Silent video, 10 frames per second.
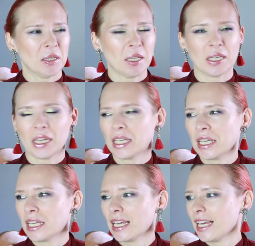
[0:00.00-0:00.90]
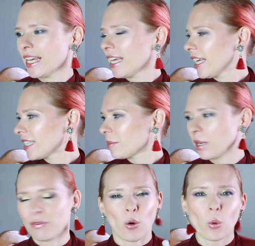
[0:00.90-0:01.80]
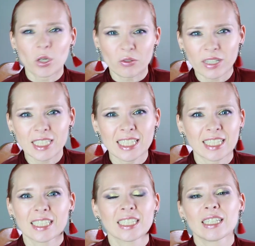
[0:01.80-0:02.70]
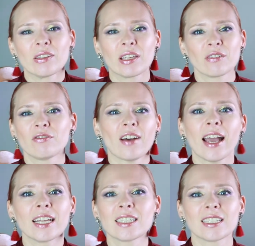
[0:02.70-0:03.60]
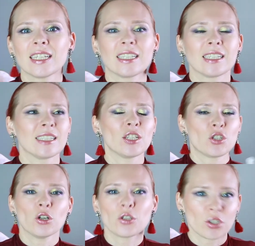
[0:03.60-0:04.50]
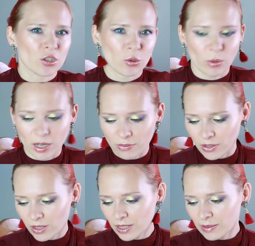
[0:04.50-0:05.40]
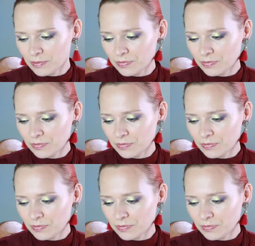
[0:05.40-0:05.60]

a some kind of odorant you can find in detergent or whatever,